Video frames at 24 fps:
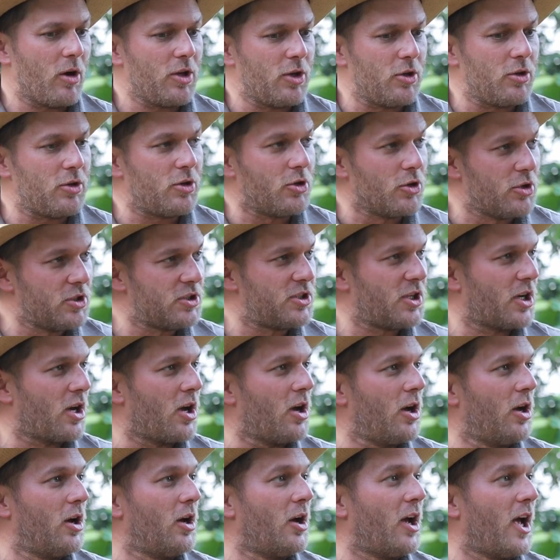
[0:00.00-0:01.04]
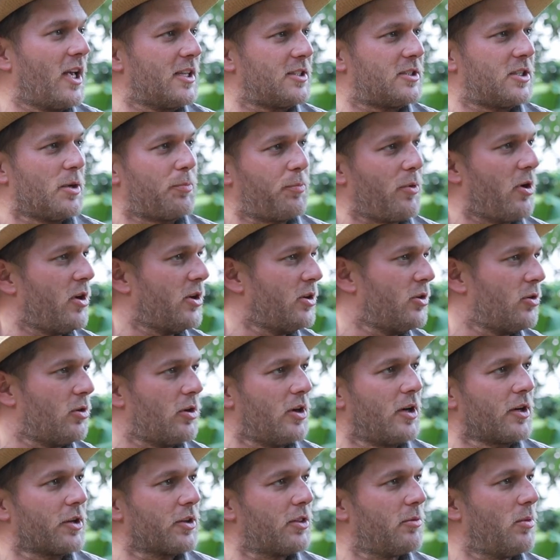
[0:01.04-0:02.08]
are you using her and Zippo in your
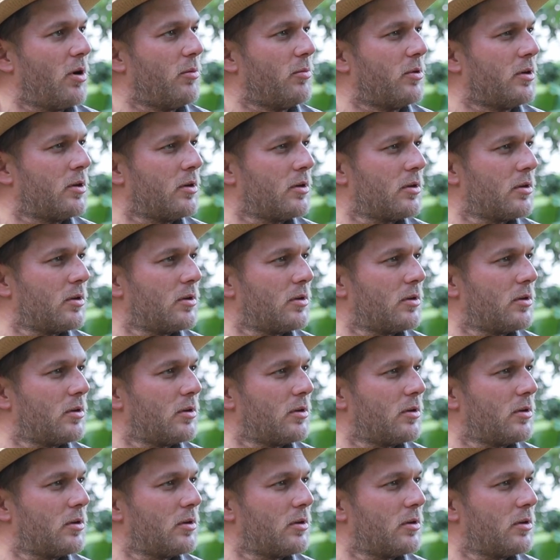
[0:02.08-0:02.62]
herd at the moment?